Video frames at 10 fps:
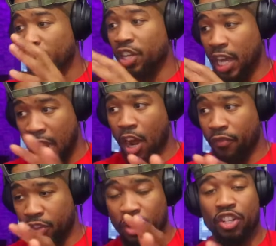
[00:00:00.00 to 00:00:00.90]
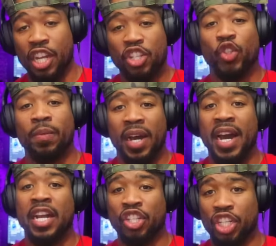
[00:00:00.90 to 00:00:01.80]
the history
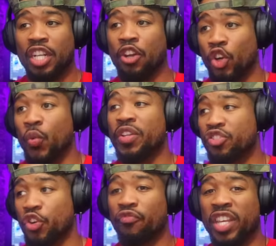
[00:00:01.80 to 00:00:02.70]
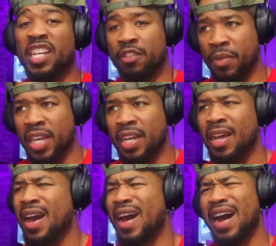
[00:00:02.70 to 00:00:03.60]
behind shit, and I know what certain things
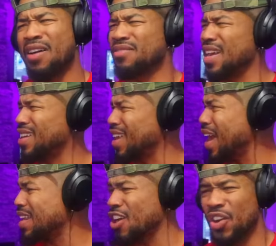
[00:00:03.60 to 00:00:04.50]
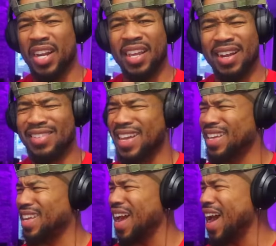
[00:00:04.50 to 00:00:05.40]
mean, I was like, yeah, and I heard it again, I was
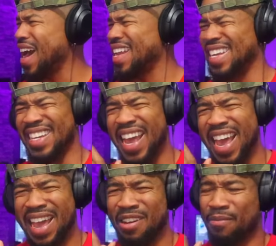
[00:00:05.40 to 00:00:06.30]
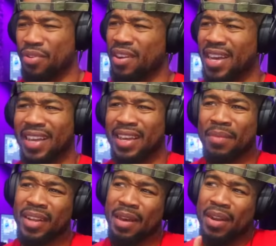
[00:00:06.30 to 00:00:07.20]
like, god damn, bro, like,
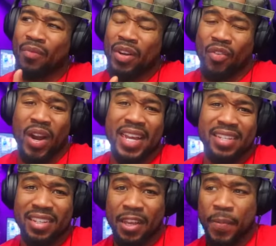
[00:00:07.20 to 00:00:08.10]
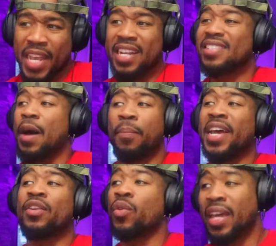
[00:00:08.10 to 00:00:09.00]
Eminem went crazy. He did not
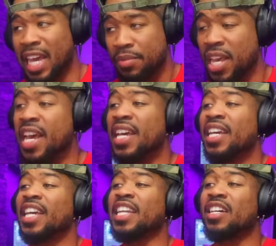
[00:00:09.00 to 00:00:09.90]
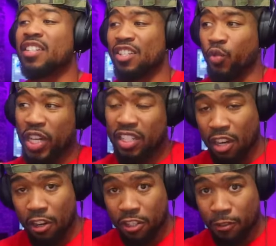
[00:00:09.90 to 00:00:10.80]
play no games. He does his
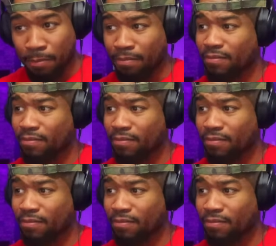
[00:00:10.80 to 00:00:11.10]
research.